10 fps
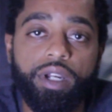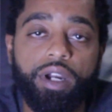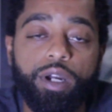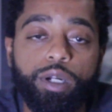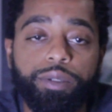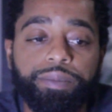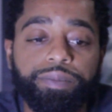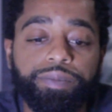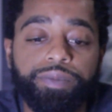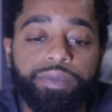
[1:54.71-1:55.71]

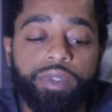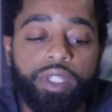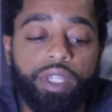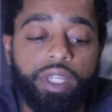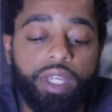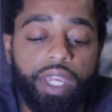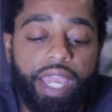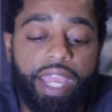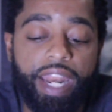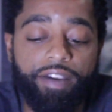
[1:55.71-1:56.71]

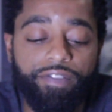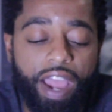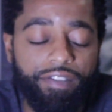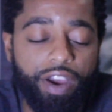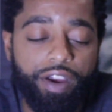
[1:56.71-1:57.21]
and I've